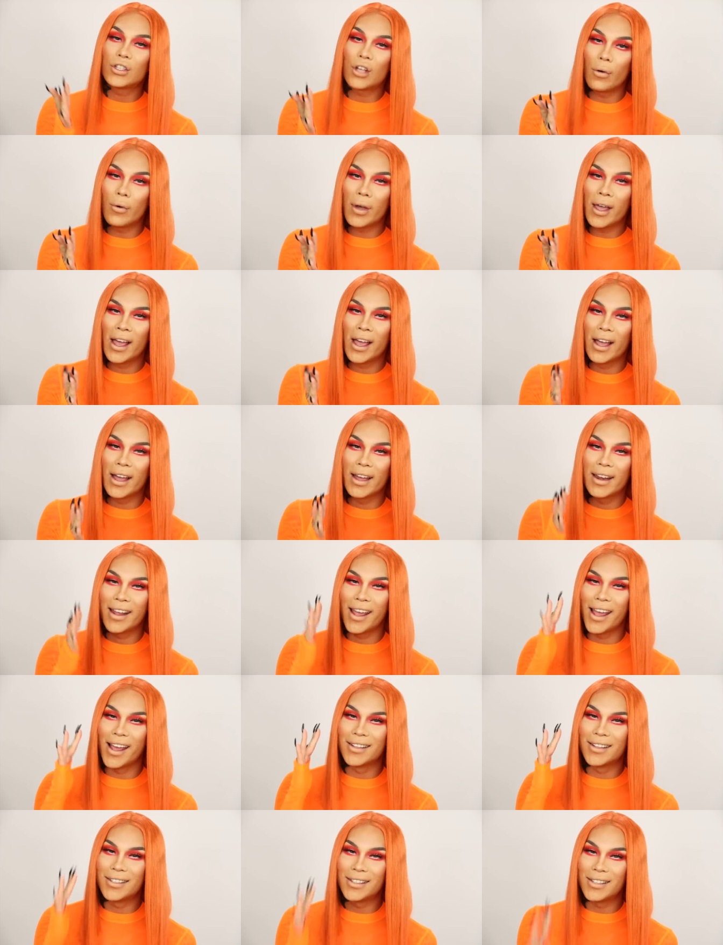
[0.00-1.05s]
go ahead
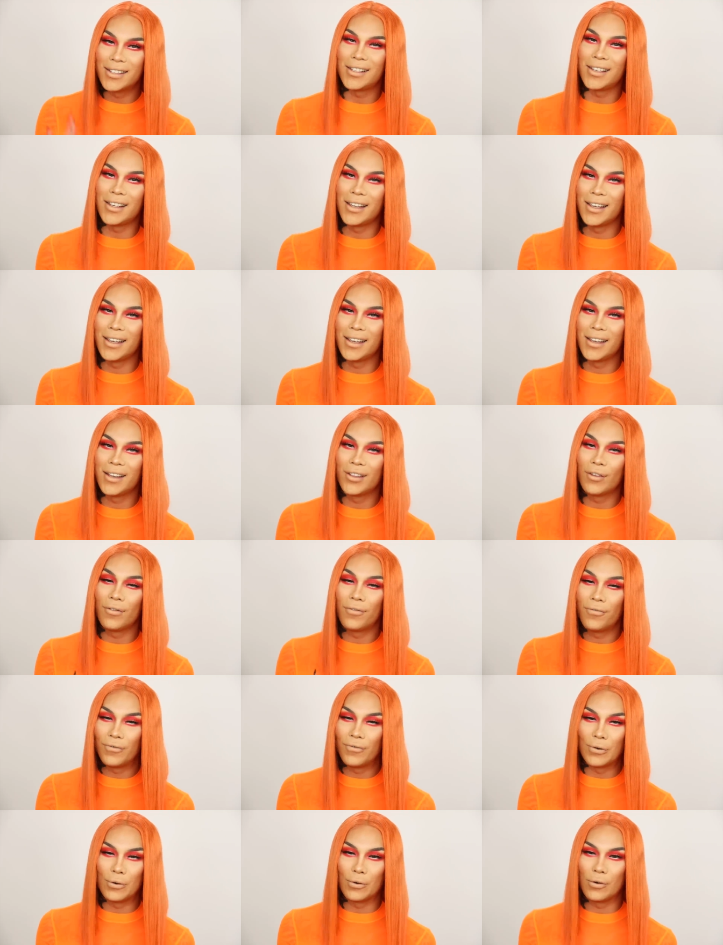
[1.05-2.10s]
and see the
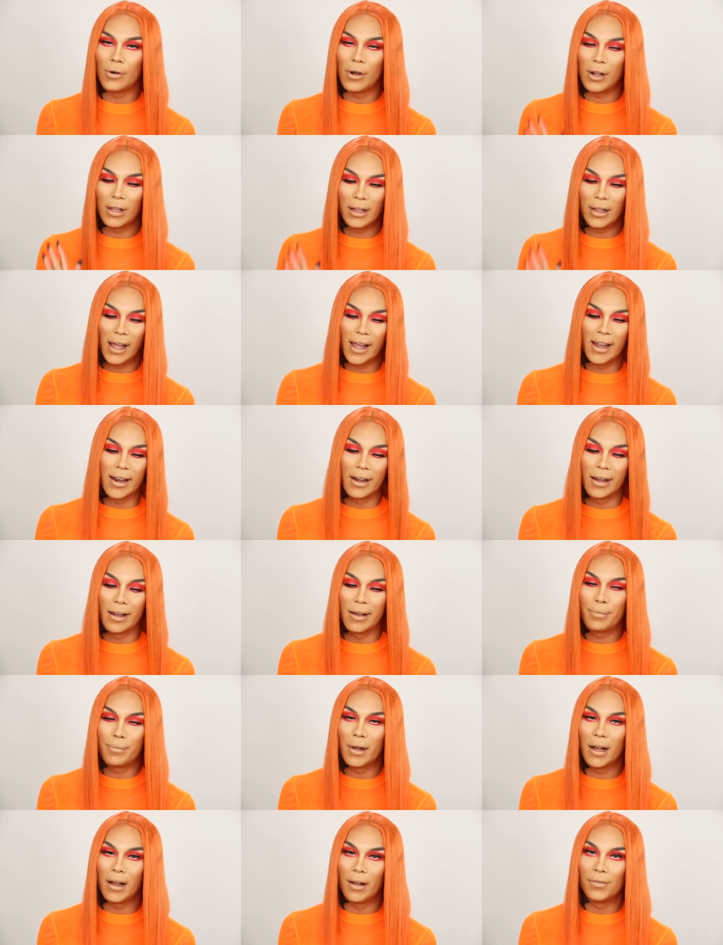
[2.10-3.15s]
full
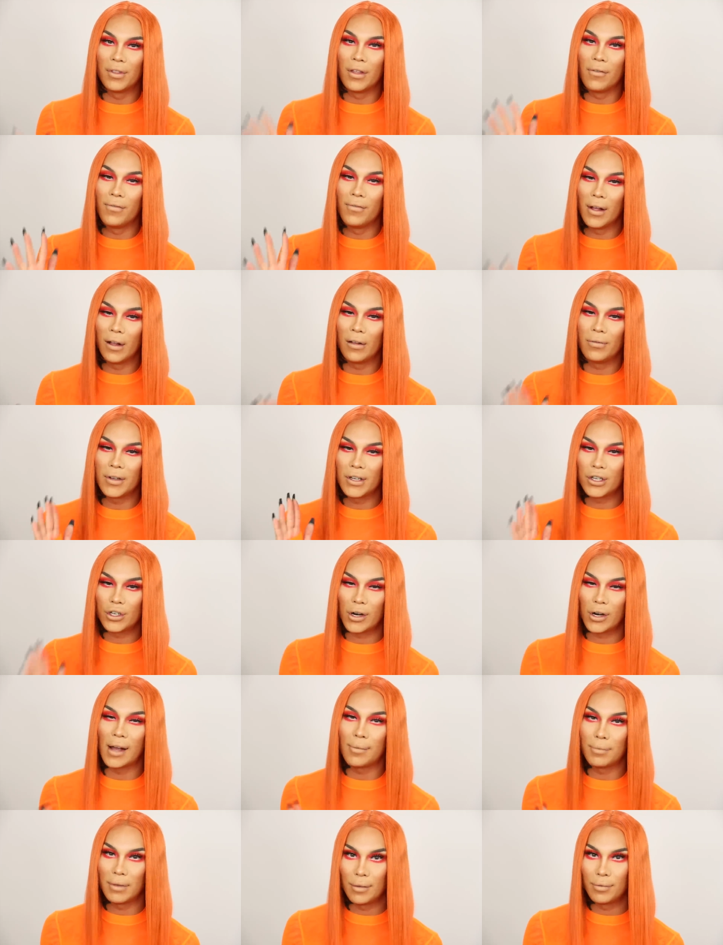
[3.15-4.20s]
lineup of the Velvet
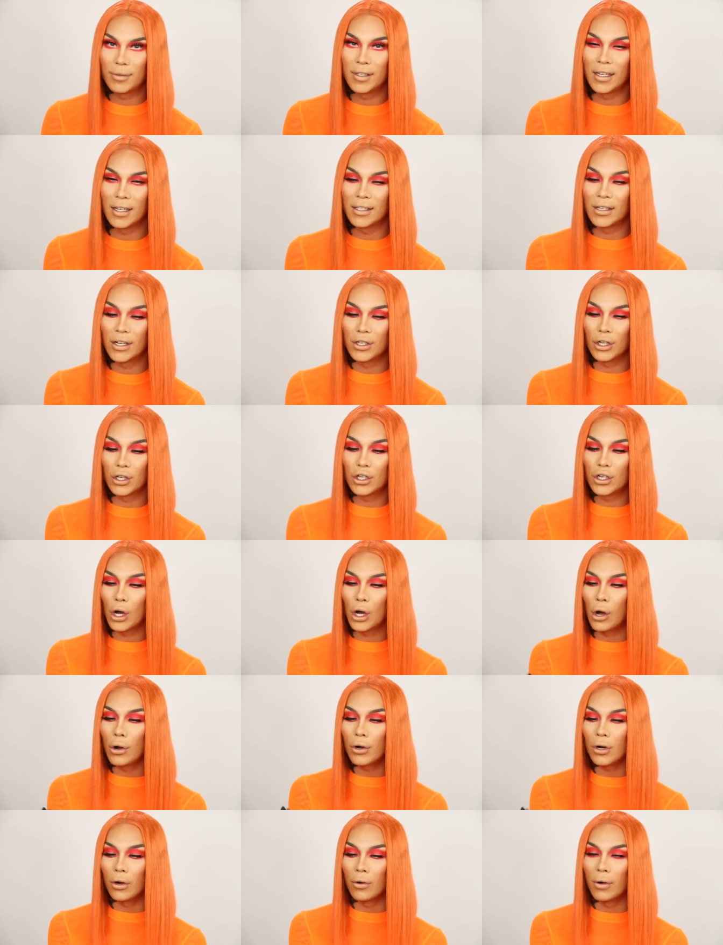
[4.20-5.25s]
Trap lipsticks. There's a
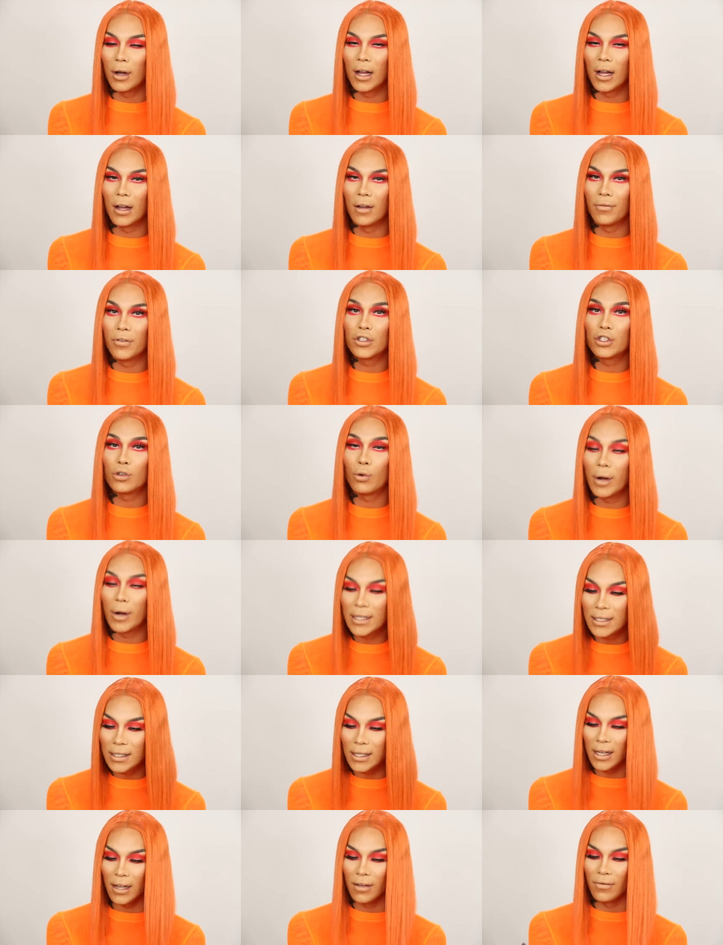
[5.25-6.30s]
total of
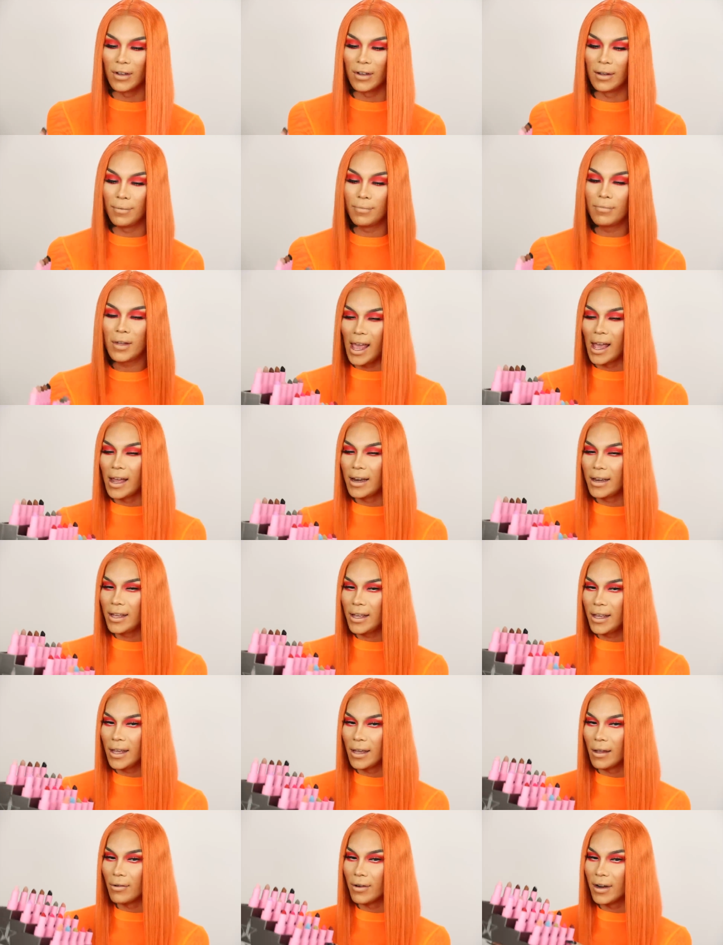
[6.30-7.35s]
20 of them. And
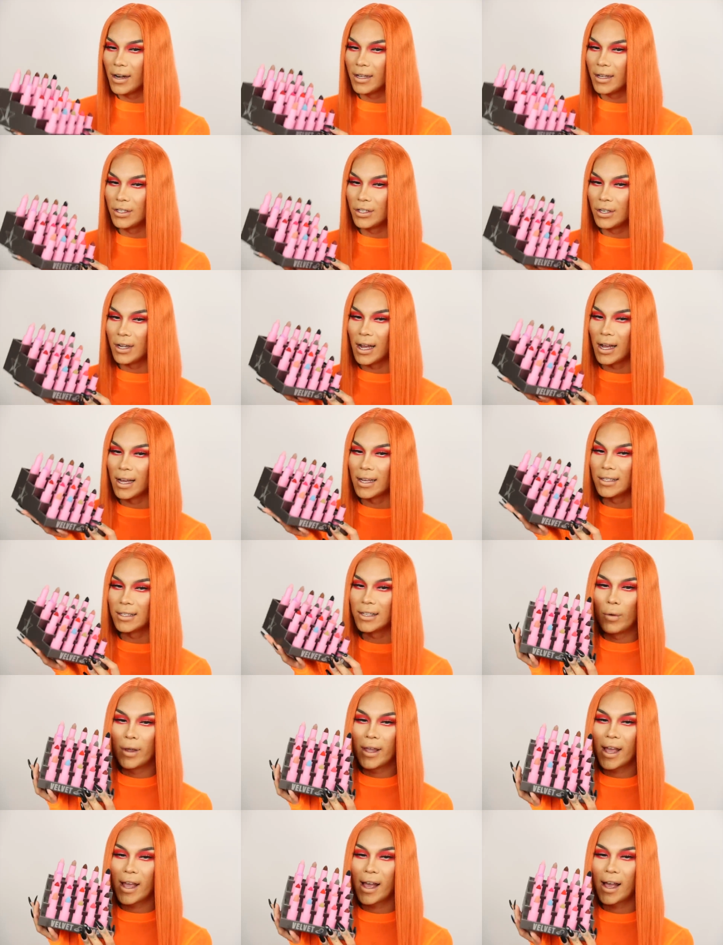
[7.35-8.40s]
here it is, you guys.
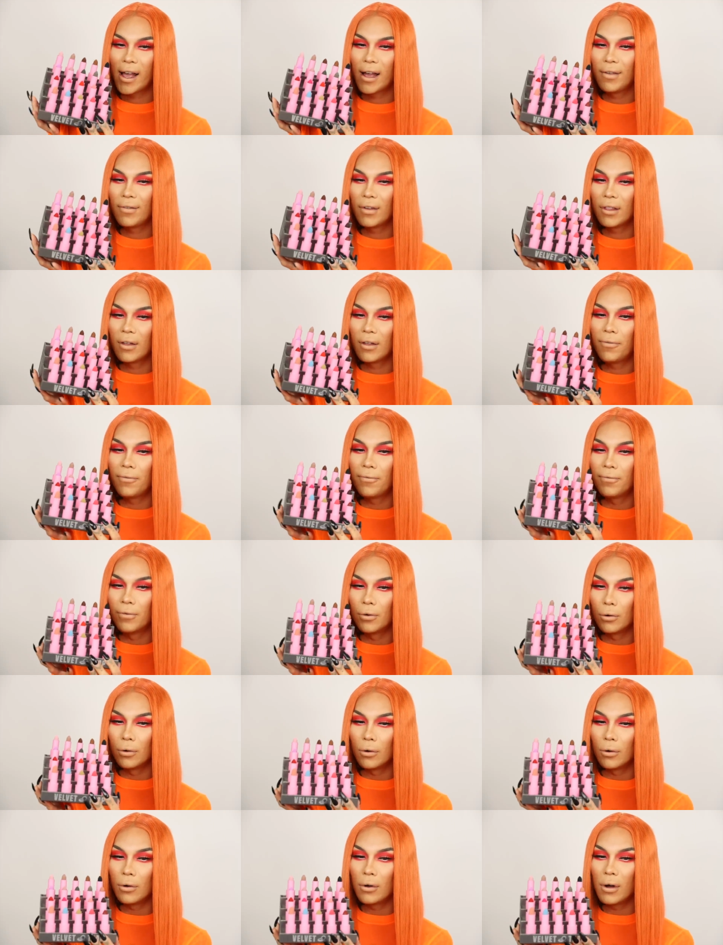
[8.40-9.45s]
We have the
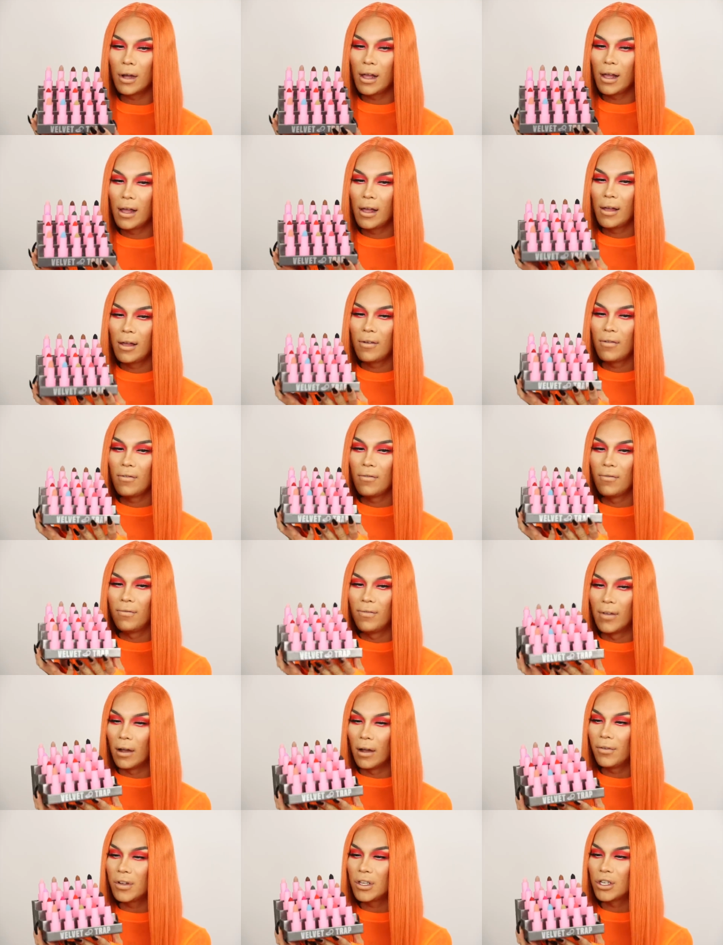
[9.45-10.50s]
full
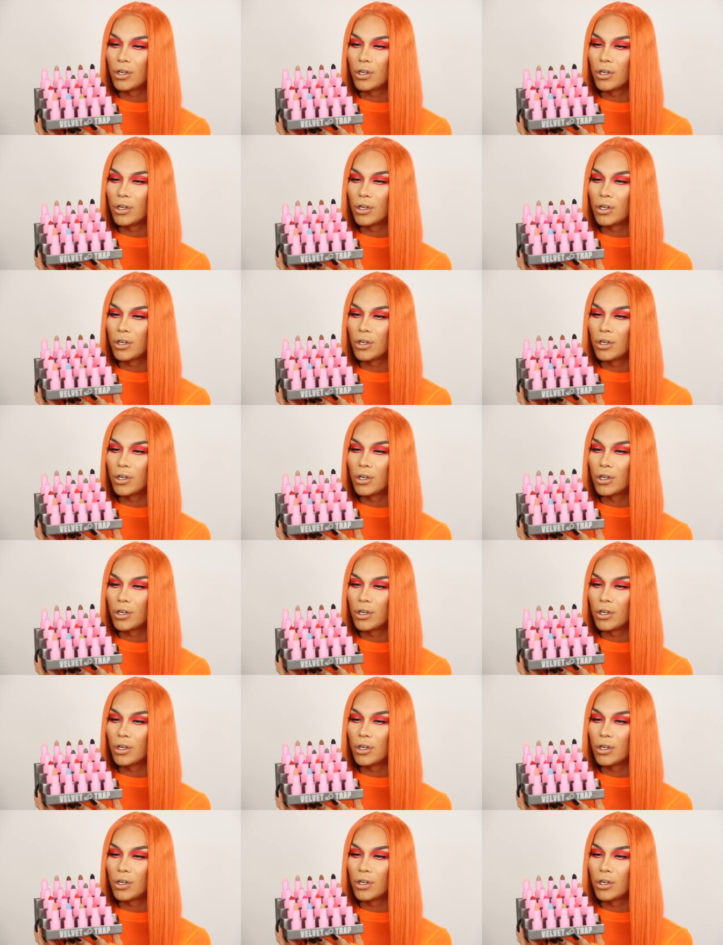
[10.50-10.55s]
Velvet